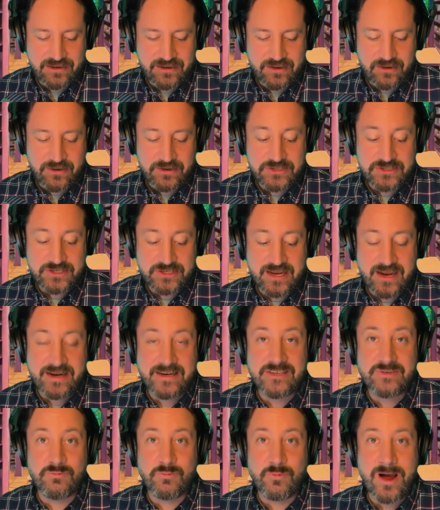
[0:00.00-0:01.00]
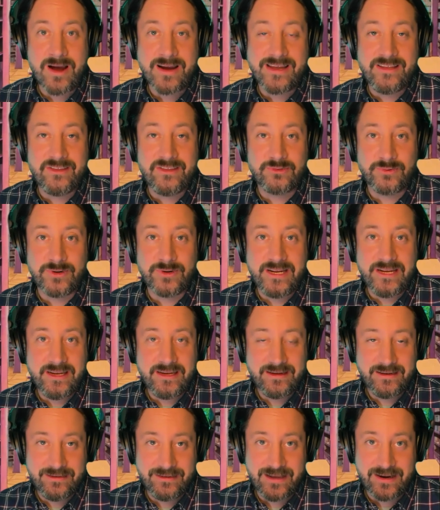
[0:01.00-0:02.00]
Also tied is Rocky III.
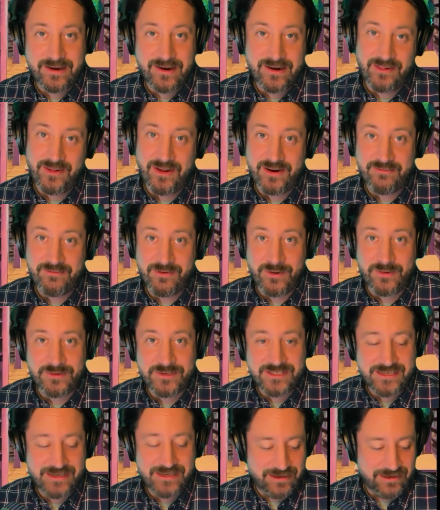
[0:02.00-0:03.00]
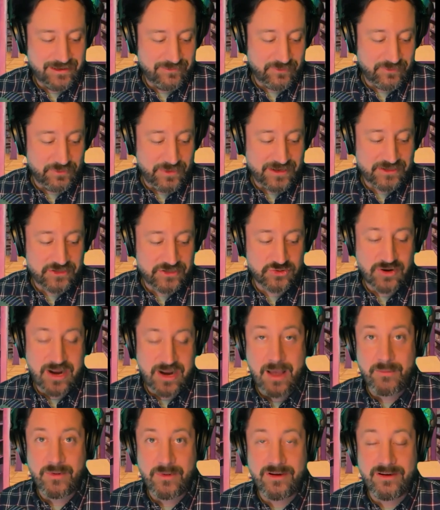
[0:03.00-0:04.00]
That got a lot of votes for best
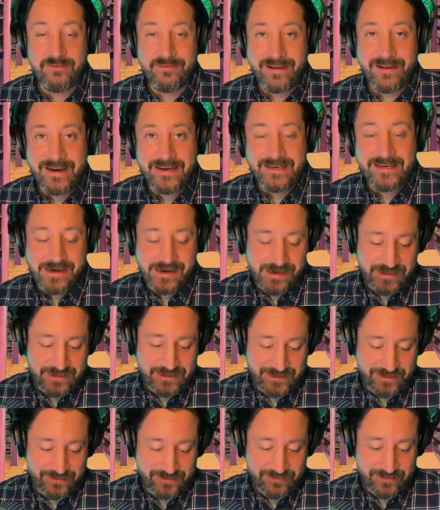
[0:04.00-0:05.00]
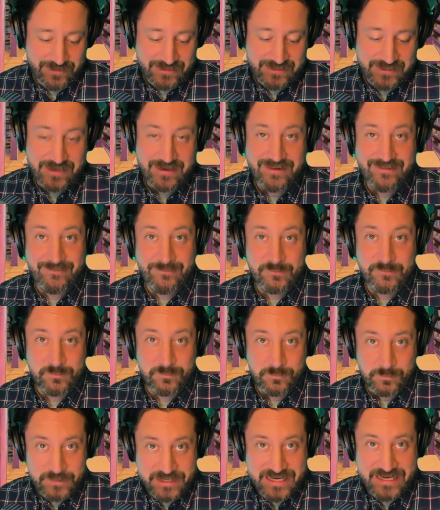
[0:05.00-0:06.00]
drama of 1982. That's how
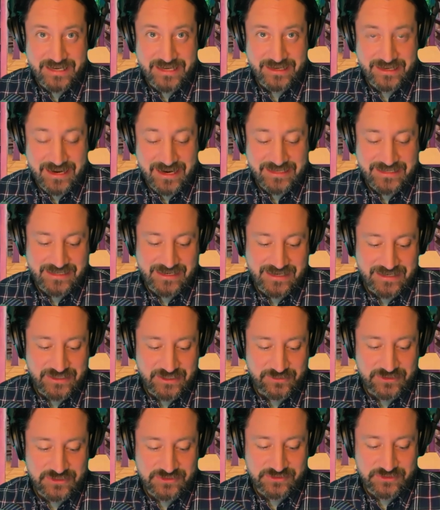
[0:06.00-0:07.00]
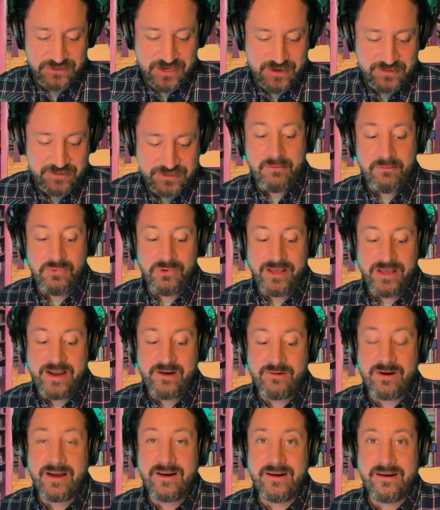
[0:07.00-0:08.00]
weak 1982 was for dramas. Blade
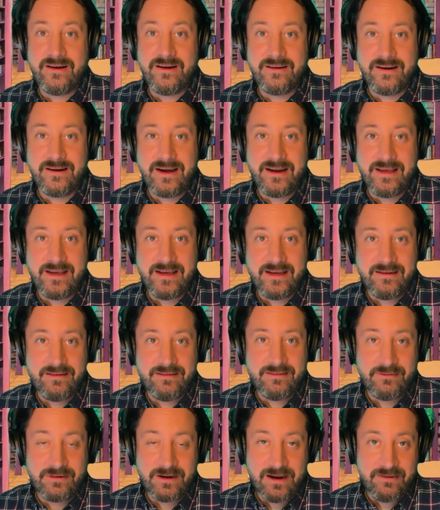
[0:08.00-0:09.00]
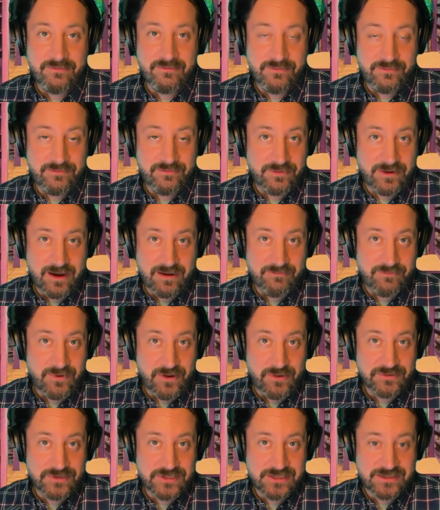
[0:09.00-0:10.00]
Runner got
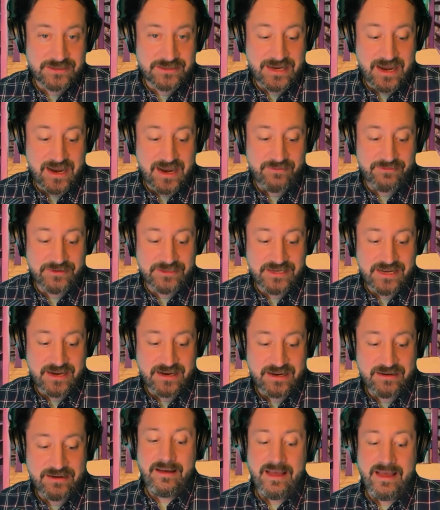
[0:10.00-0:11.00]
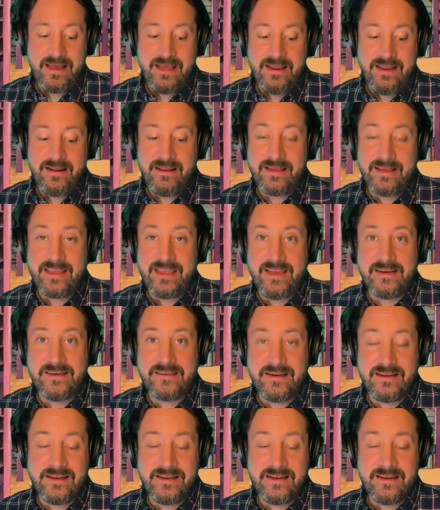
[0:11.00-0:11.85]
votes, tied for second, and the King